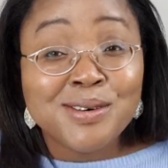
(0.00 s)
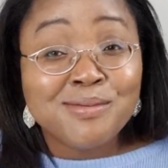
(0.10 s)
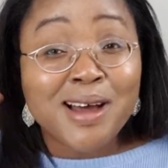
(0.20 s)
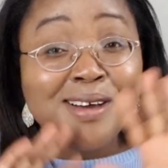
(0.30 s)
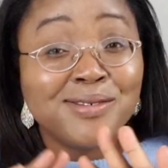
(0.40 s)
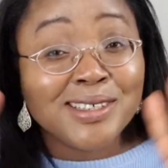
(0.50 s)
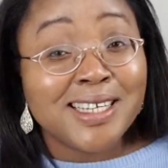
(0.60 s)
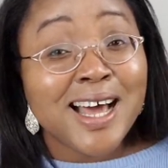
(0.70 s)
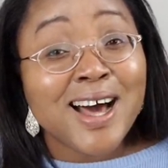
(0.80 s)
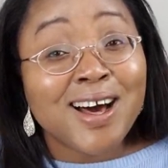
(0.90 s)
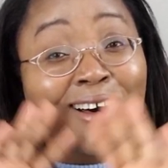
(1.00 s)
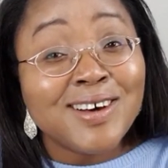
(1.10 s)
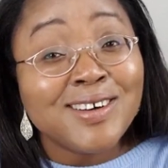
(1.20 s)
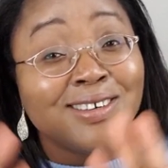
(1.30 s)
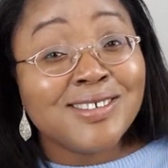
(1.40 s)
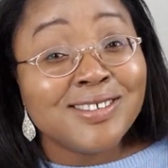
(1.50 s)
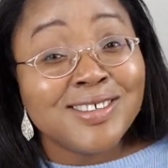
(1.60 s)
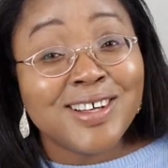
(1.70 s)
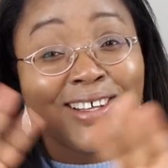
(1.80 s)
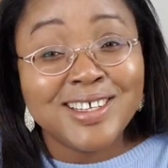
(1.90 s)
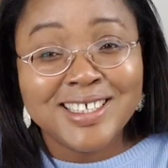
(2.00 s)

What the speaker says: Bye for now.